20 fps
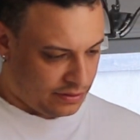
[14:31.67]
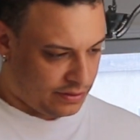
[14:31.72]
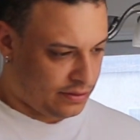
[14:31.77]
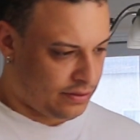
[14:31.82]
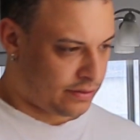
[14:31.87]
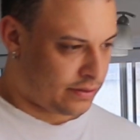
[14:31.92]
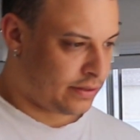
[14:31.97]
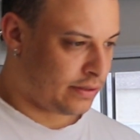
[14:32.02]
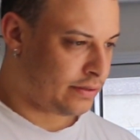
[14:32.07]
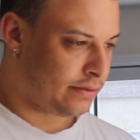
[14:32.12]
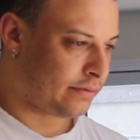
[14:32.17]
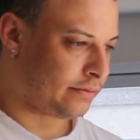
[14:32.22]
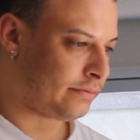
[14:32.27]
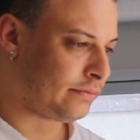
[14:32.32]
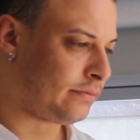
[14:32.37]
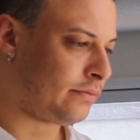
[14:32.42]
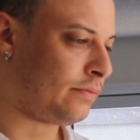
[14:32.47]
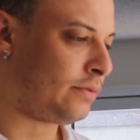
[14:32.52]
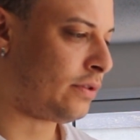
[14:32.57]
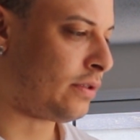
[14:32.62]
are still good.
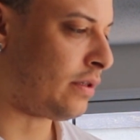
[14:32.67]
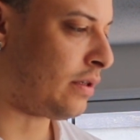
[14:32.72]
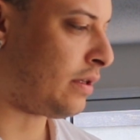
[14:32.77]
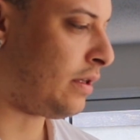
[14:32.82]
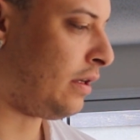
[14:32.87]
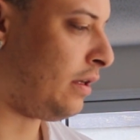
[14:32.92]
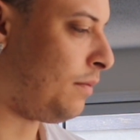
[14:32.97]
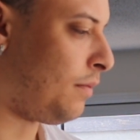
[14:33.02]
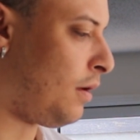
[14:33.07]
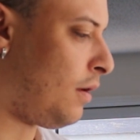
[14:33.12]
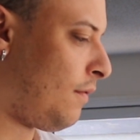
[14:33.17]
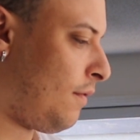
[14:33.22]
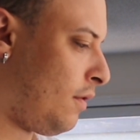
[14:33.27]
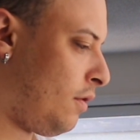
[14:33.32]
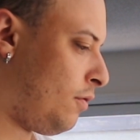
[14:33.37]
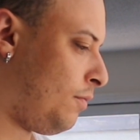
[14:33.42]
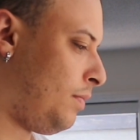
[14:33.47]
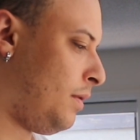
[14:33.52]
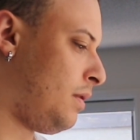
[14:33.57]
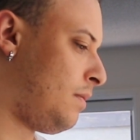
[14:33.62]
I'm just gonna clean them off a
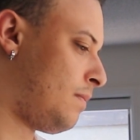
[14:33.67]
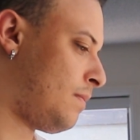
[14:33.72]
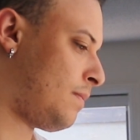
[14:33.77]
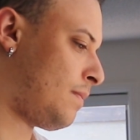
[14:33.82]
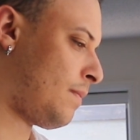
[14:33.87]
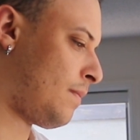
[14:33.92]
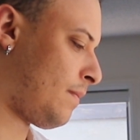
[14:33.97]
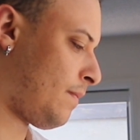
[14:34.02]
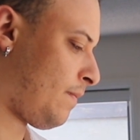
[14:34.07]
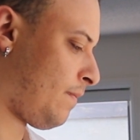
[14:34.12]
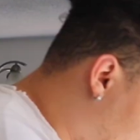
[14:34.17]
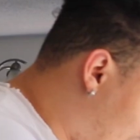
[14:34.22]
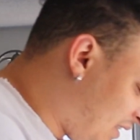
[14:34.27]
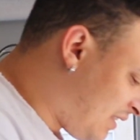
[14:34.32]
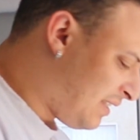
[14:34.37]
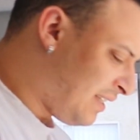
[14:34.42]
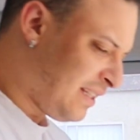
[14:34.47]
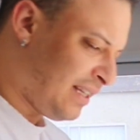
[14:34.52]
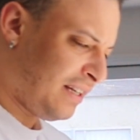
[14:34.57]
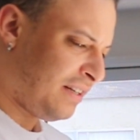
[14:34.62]
little bit.
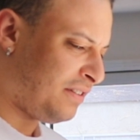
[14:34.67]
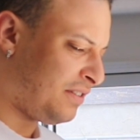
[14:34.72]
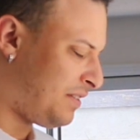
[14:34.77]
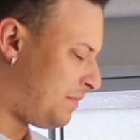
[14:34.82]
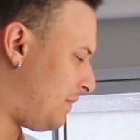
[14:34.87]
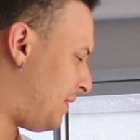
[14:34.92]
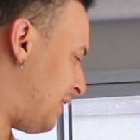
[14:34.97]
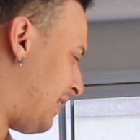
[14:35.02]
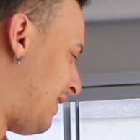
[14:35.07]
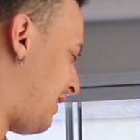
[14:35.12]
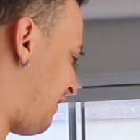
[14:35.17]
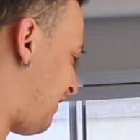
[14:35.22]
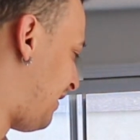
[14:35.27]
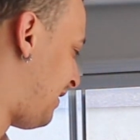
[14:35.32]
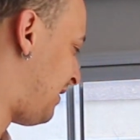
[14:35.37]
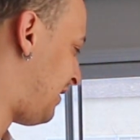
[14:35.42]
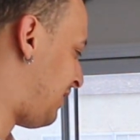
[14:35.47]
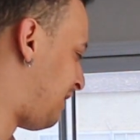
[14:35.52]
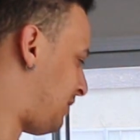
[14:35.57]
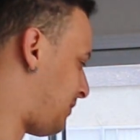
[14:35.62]
Honestly, they don't smell that
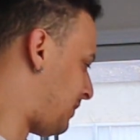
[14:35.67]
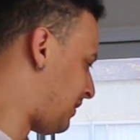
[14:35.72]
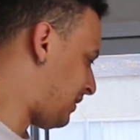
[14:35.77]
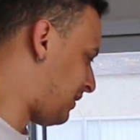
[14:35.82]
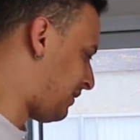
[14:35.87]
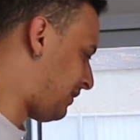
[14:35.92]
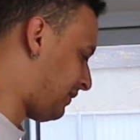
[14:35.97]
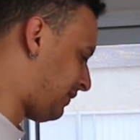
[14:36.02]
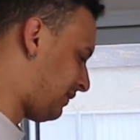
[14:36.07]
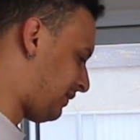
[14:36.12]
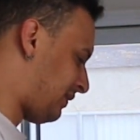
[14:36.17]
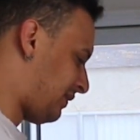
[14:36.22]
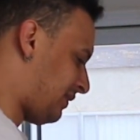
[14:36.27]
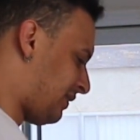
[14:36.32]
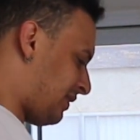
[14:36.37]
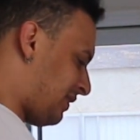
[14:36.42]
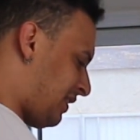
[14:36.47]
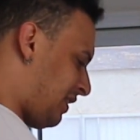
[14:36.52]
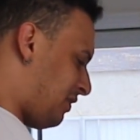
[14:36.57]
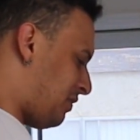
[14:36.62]
great. Never mind.
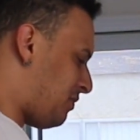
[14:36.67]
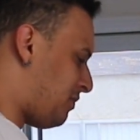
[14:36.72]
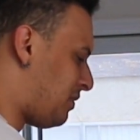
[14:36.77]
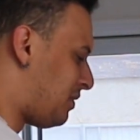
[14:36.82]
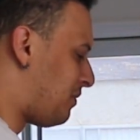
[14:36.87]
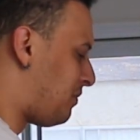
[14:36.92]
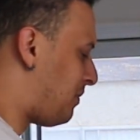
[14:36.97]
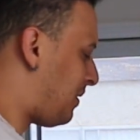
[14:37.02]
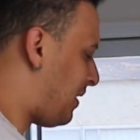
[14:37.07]
I don't want to